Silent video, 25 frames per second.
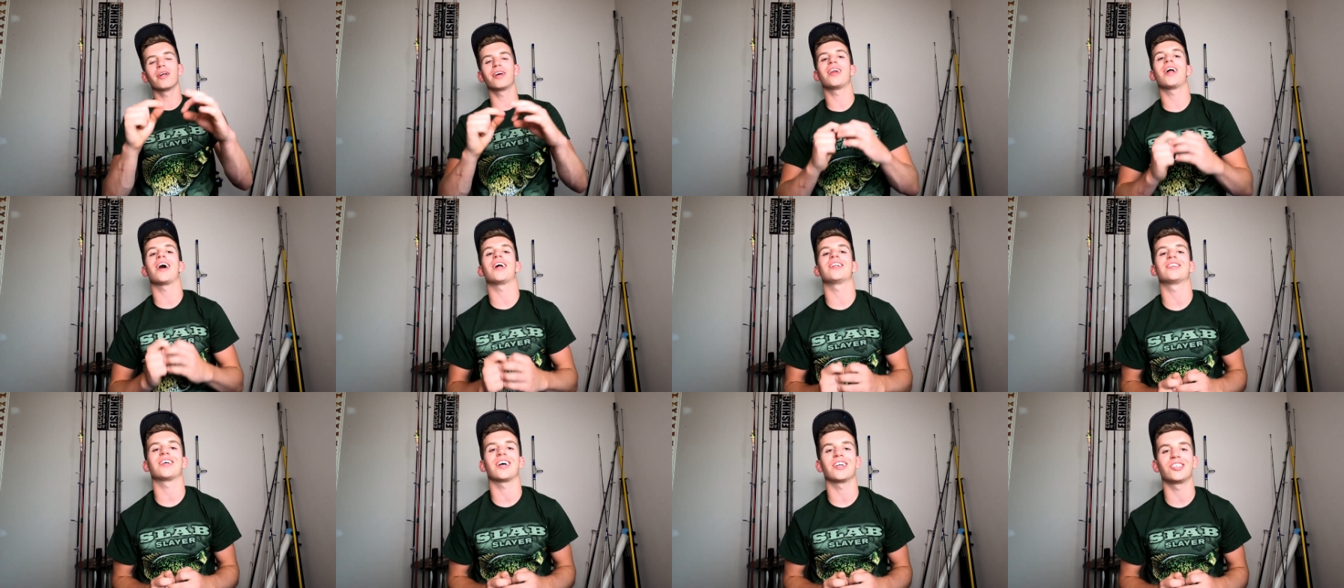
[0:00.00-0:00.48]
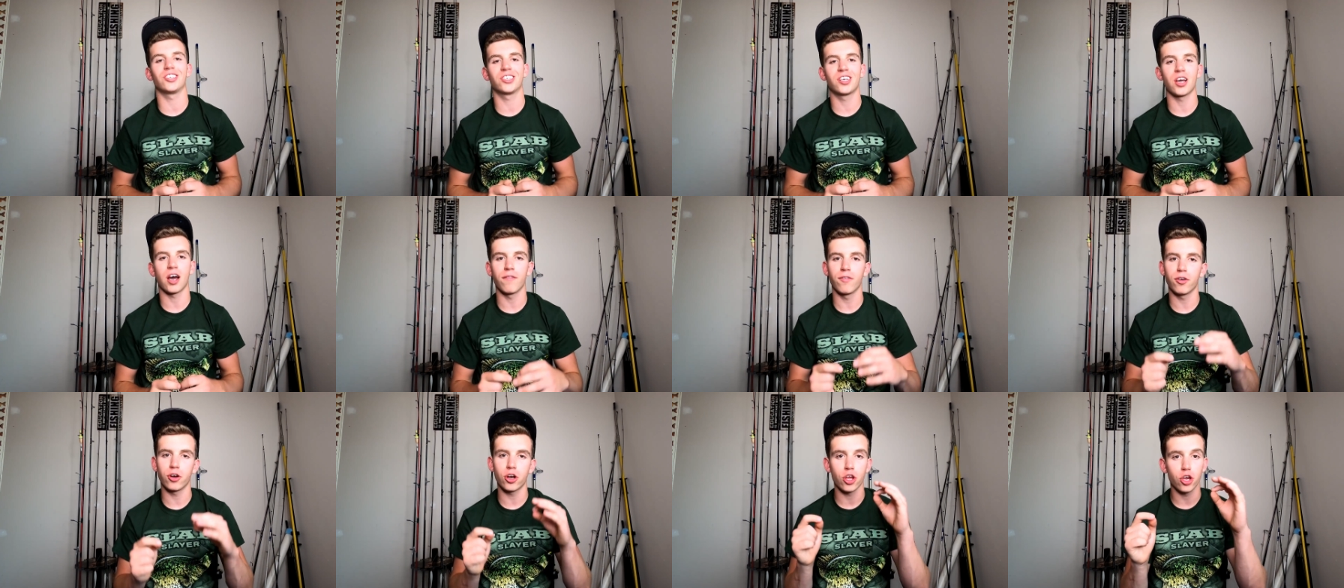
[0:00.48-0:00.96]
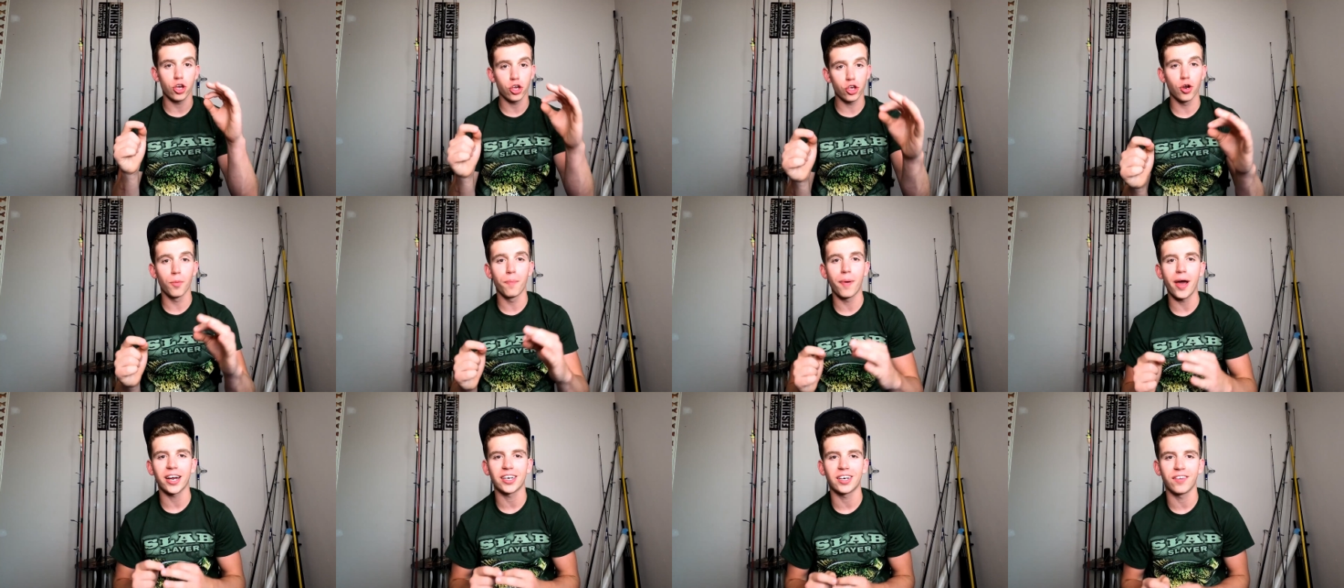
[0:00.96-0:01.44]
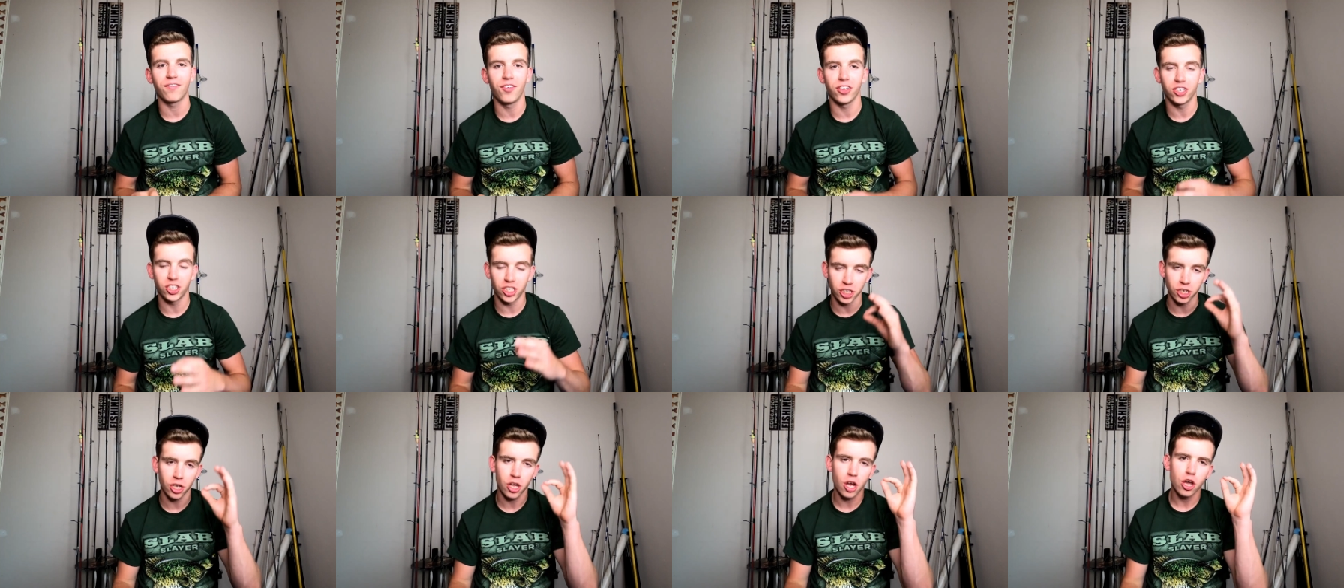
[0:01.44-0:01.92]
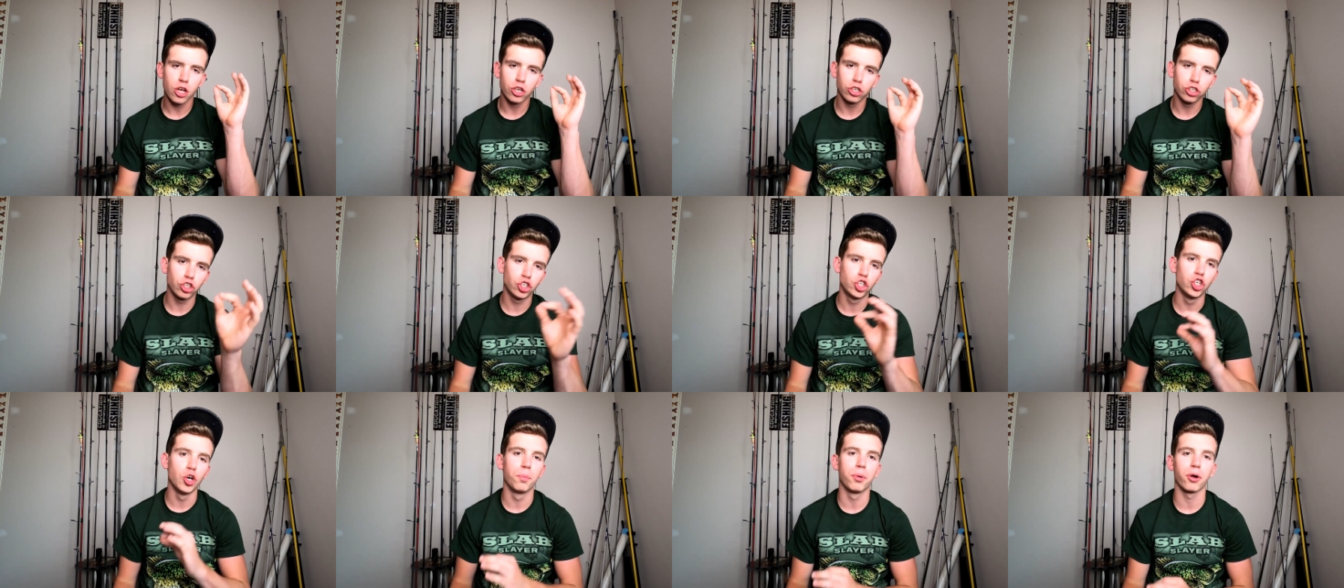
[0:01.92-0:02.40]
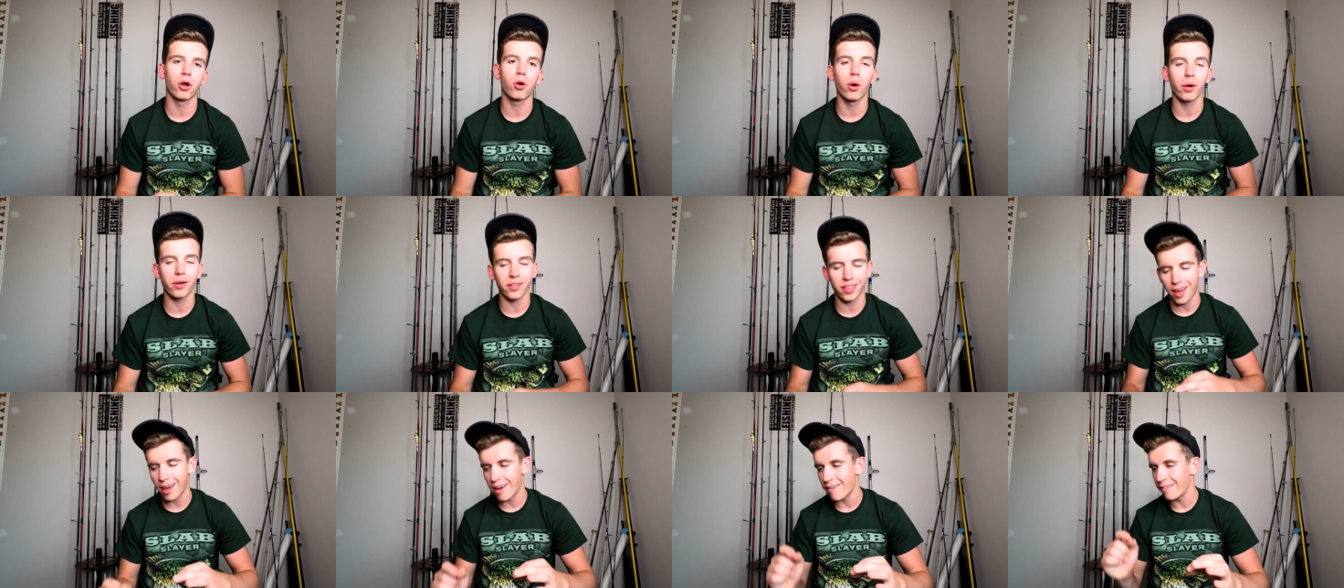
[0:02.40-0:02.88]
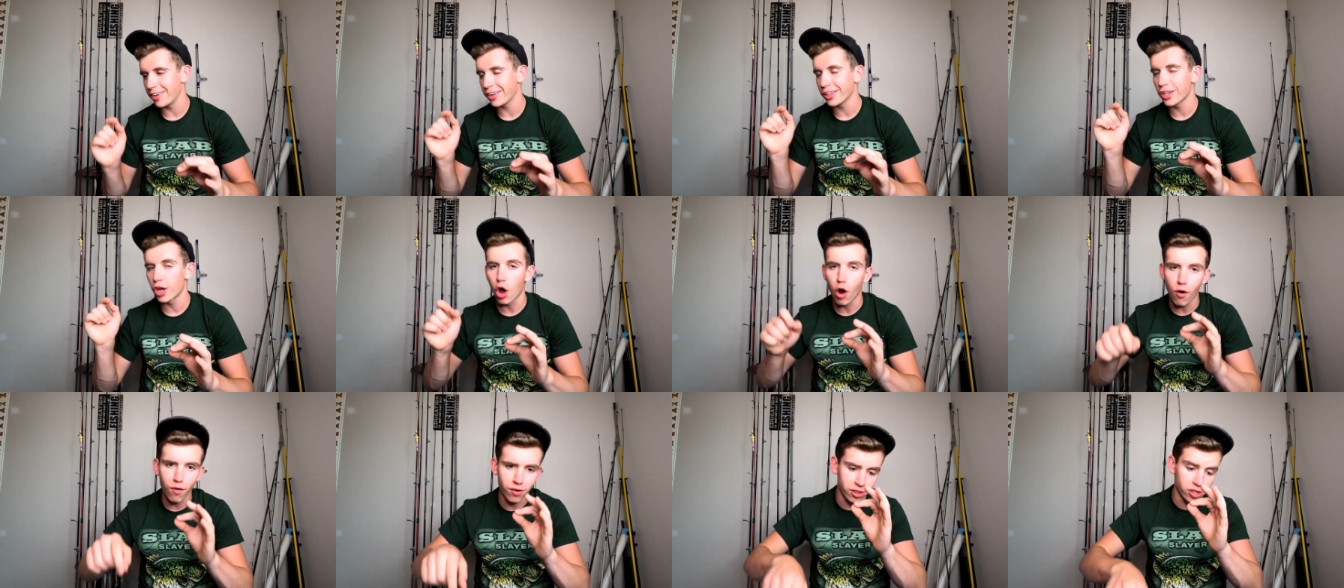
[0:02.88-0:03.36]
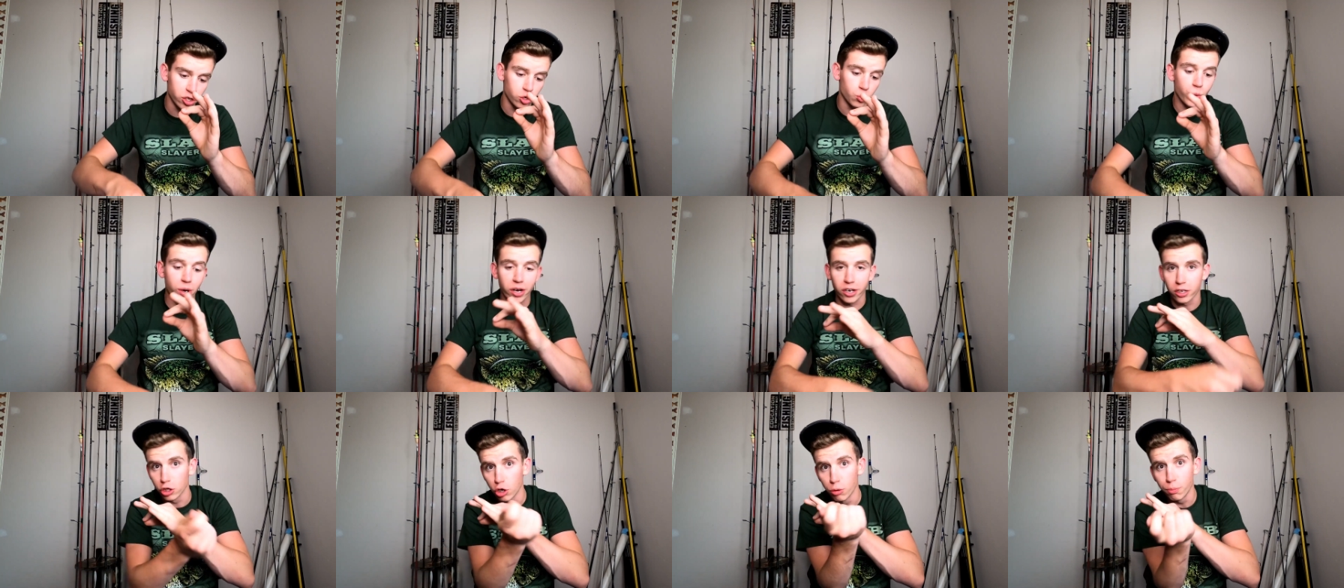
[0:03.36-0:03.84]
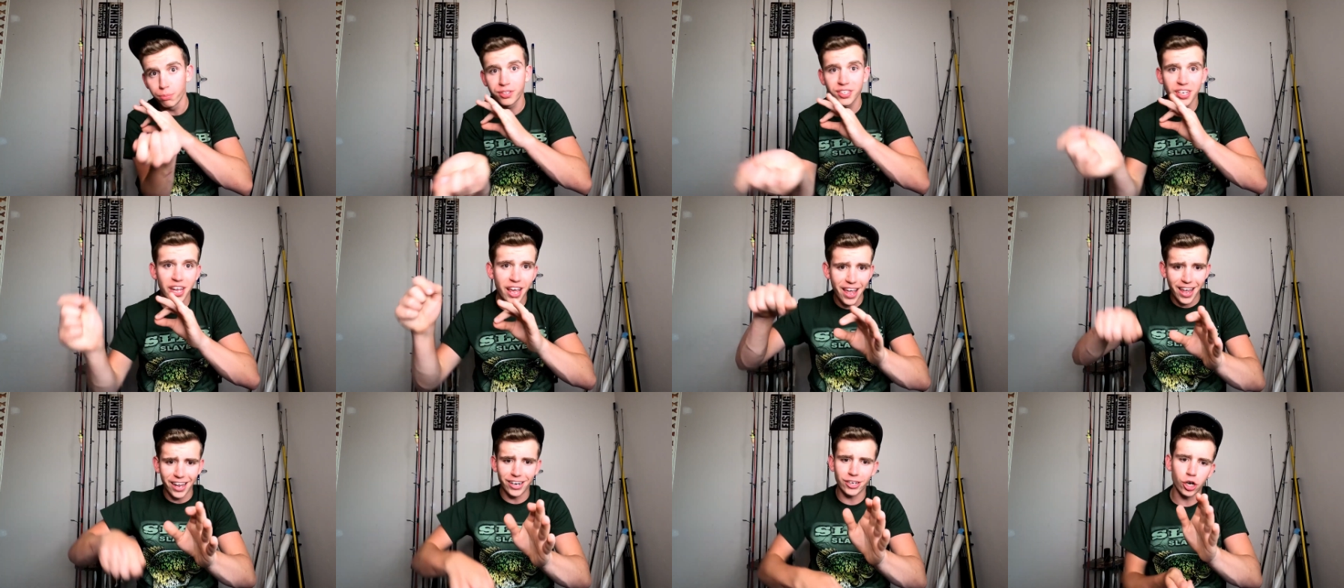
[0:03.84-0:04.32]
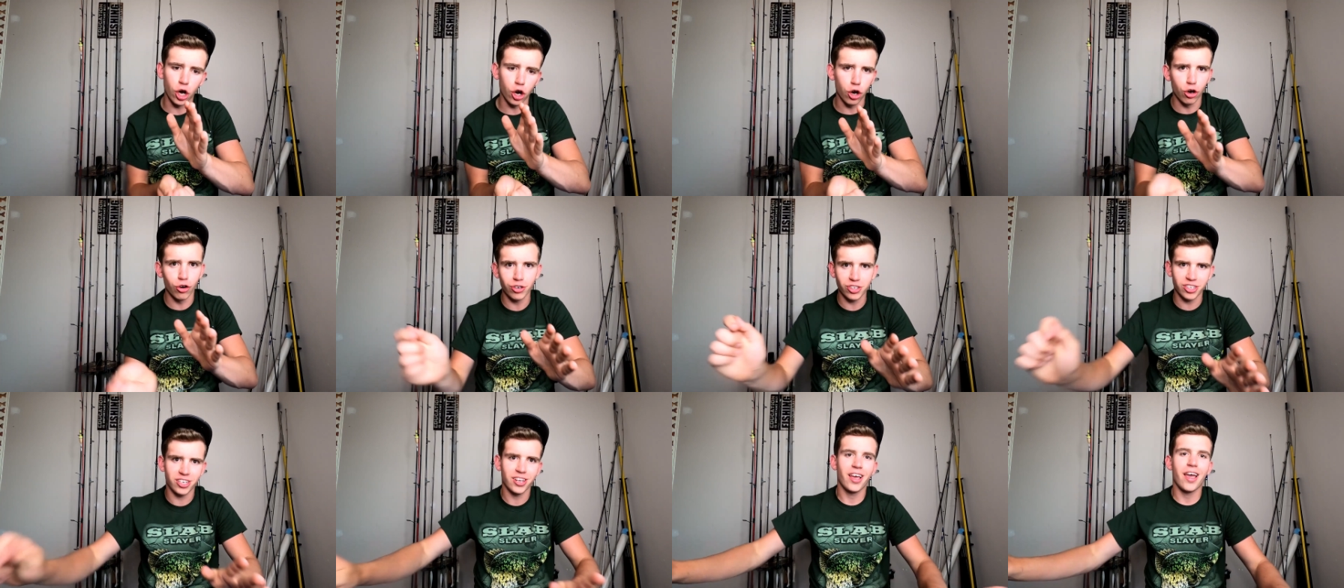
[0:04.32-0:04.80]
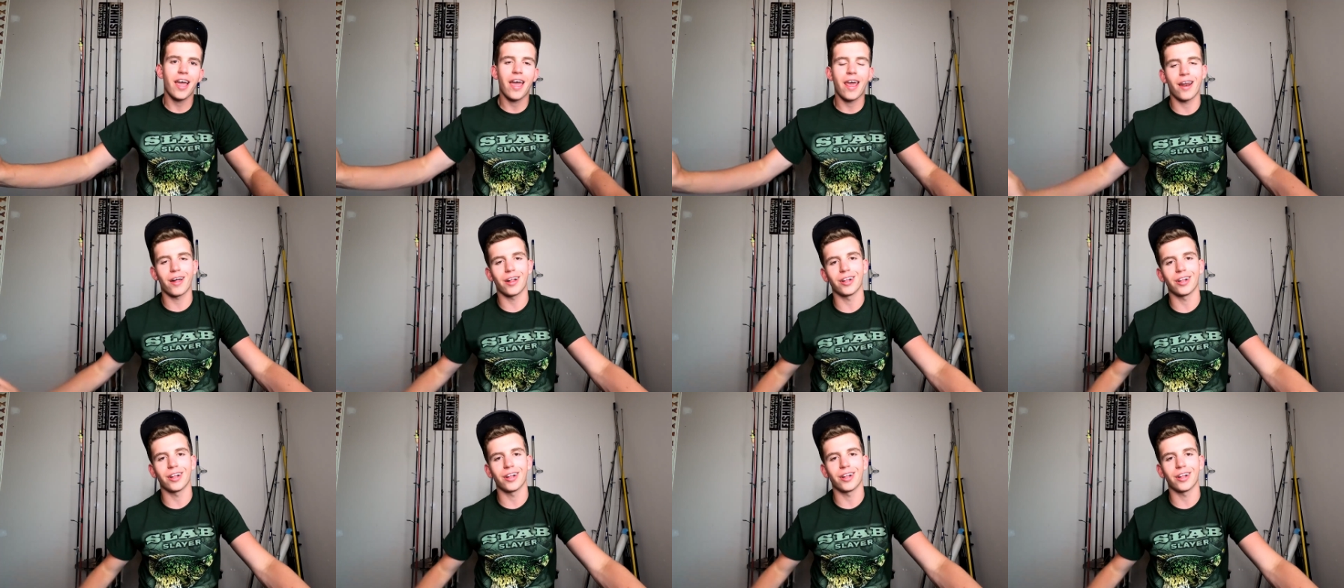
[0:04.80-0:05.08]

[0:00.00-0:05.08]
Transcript: Blood knot's got you covered. You're back to fishing super quick without having to go over these weird loops and turns